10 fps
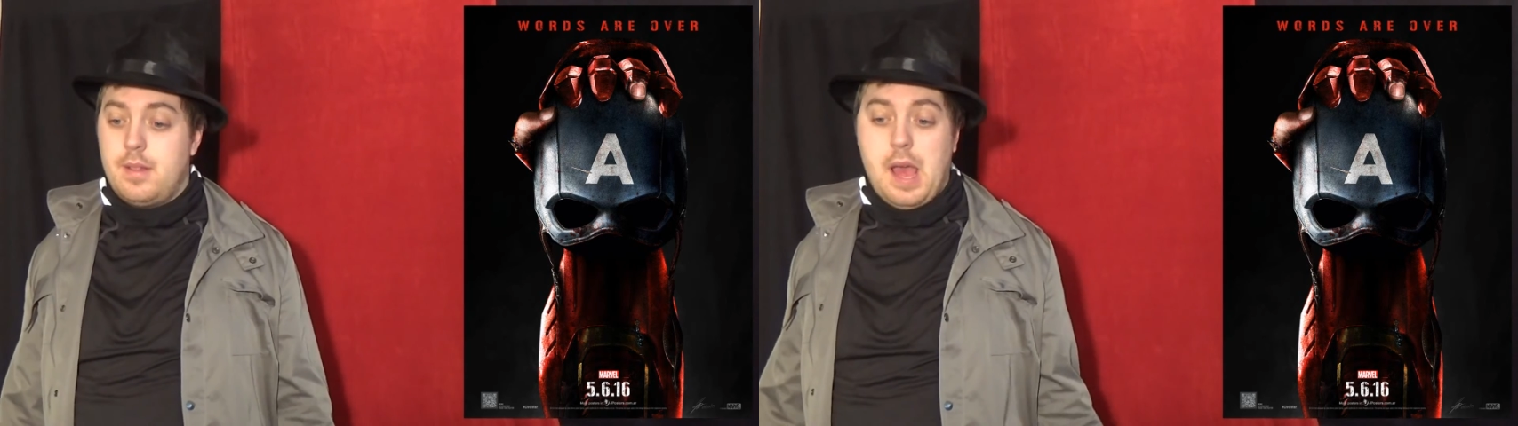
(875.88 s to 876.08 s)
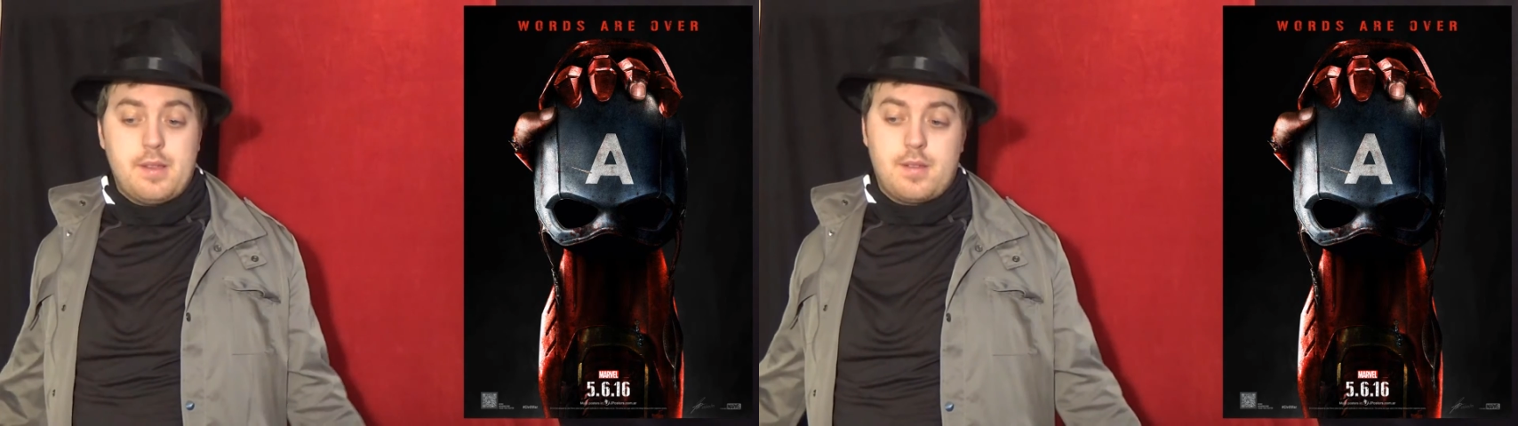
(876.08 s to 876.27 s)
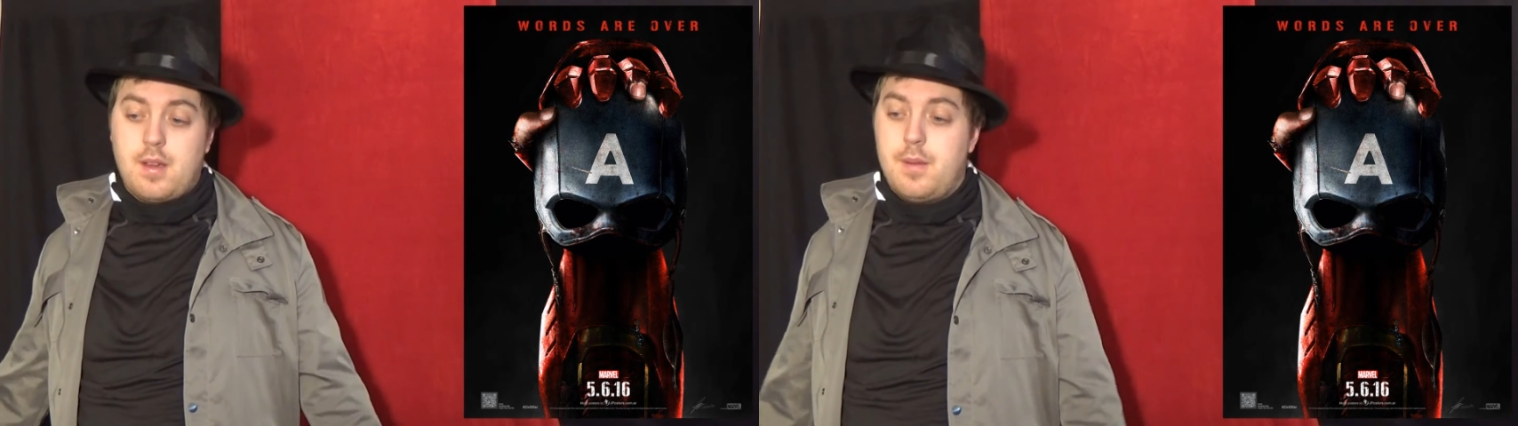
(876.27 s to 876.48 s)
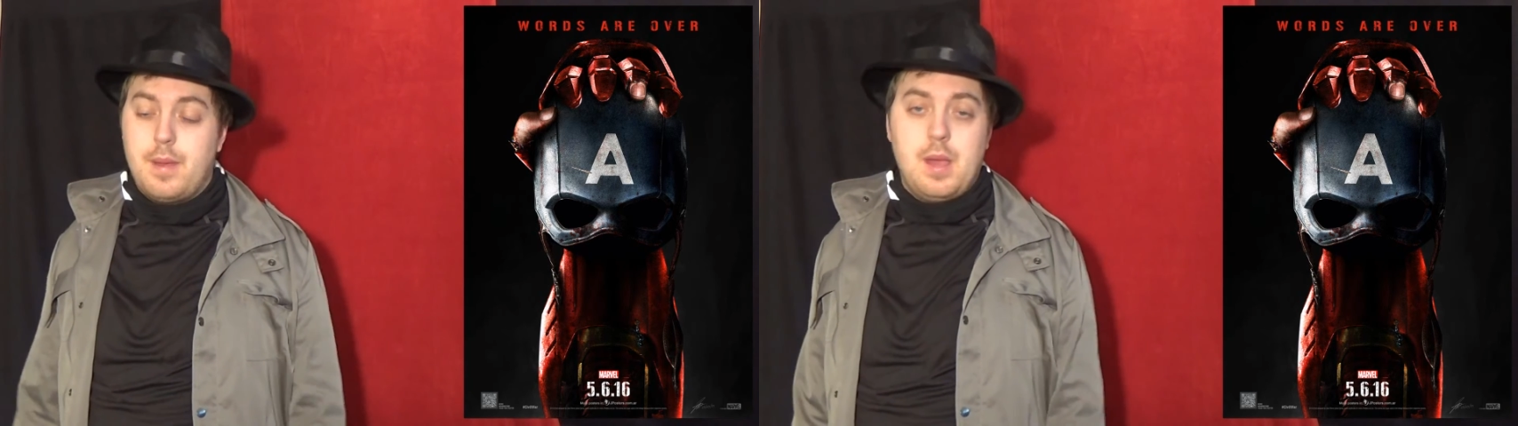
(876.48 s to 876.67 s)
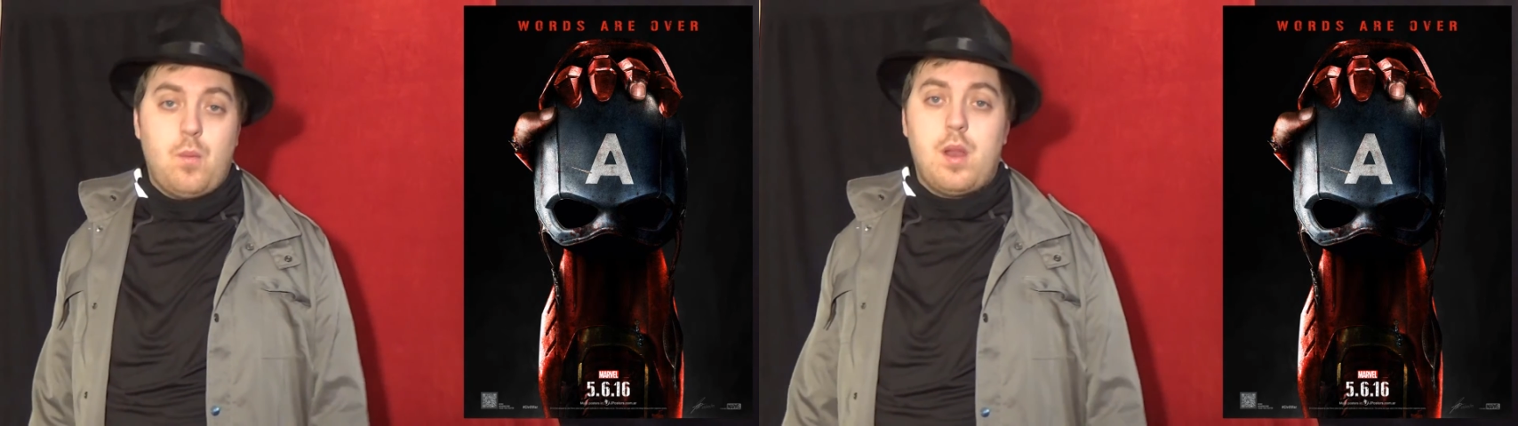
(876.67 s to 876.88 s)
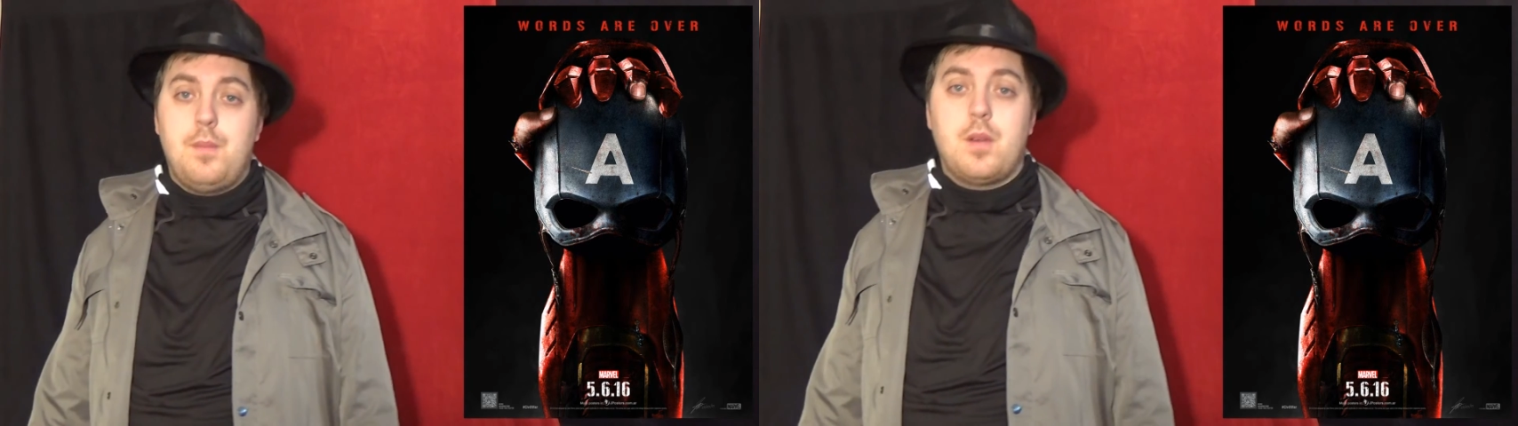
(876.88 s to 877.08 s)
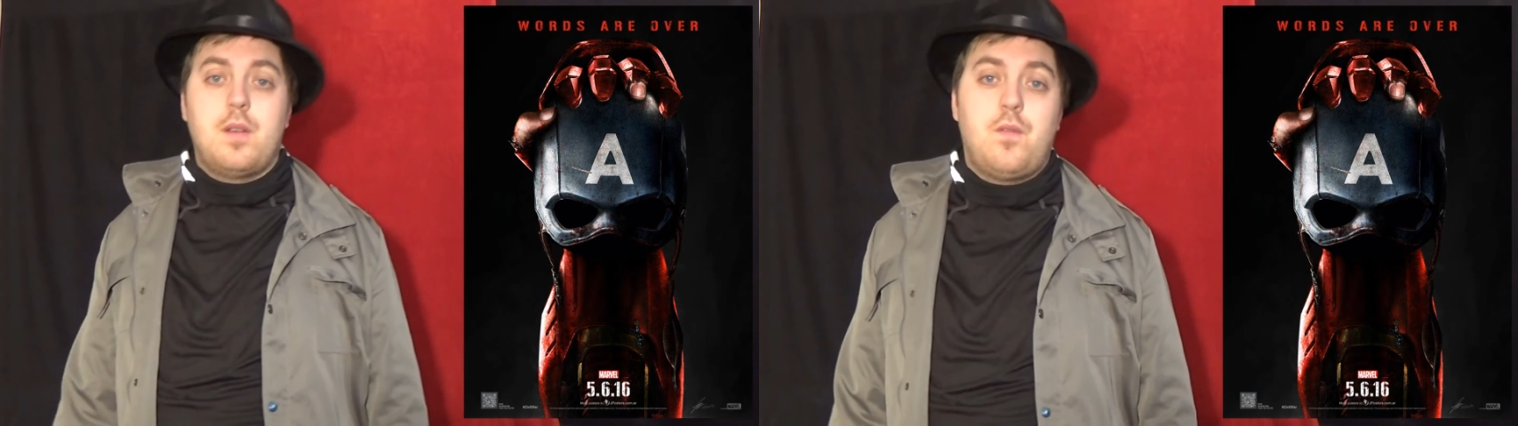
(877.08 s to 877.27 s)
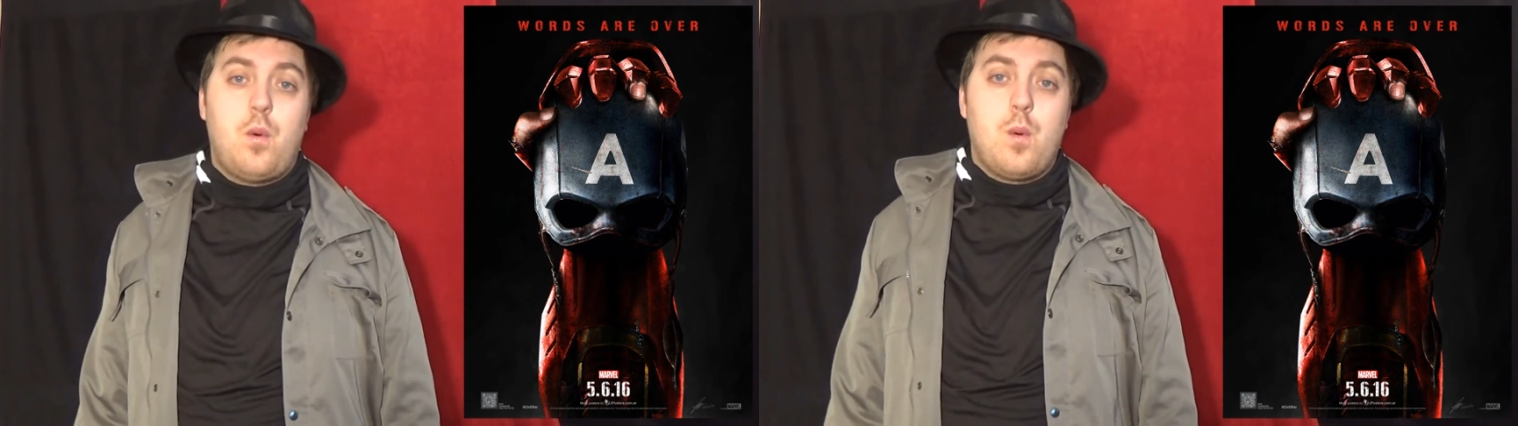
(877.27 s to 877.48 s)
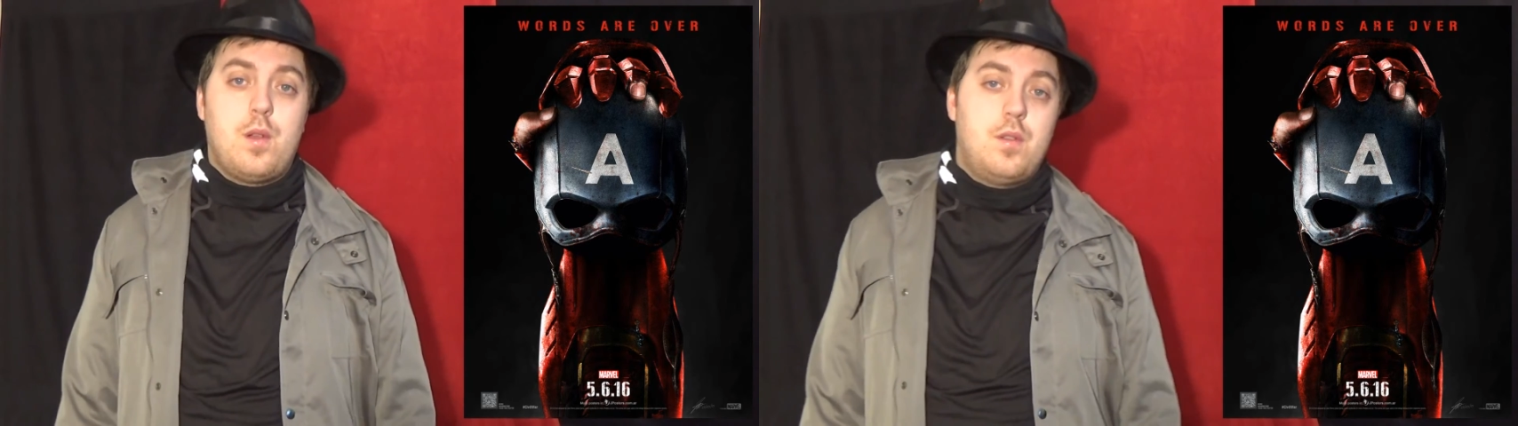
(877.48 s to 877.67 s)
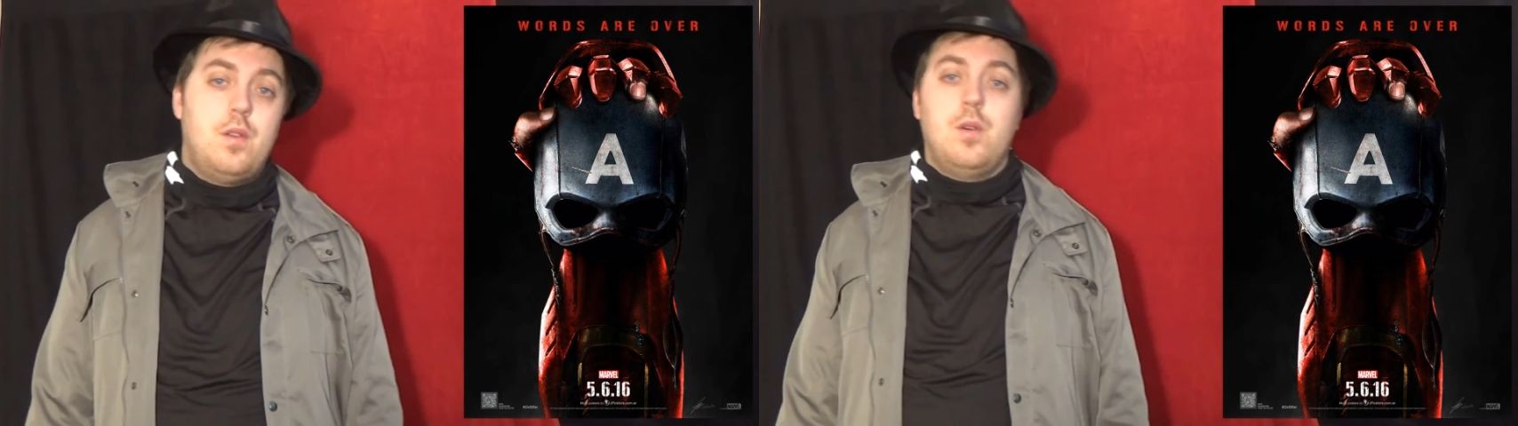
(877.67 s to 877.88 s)
that's going to be what I'm looking
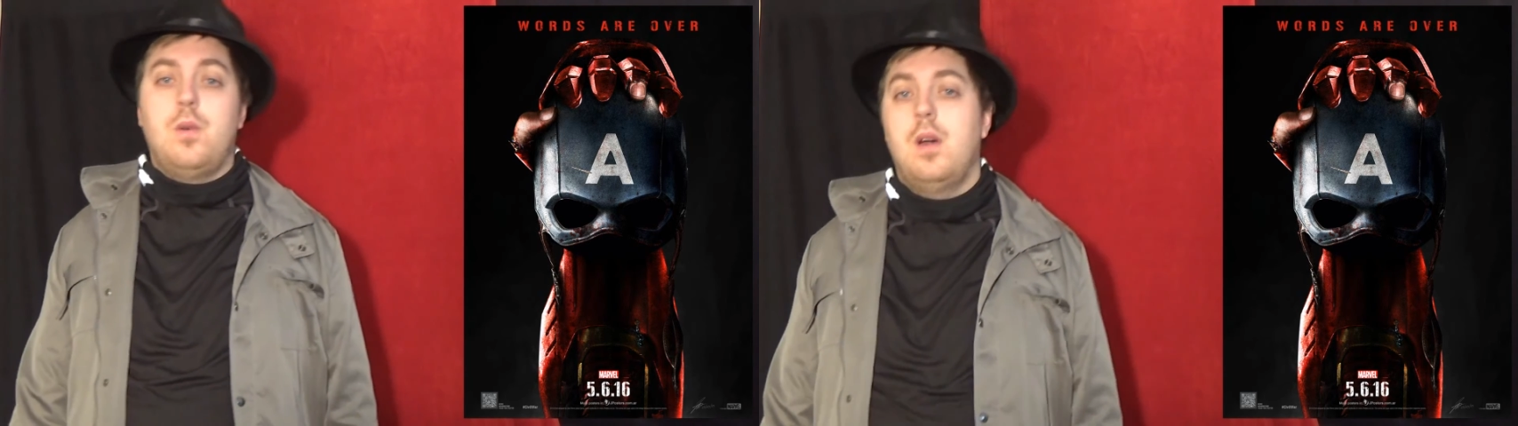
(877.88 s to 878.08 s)
forward to.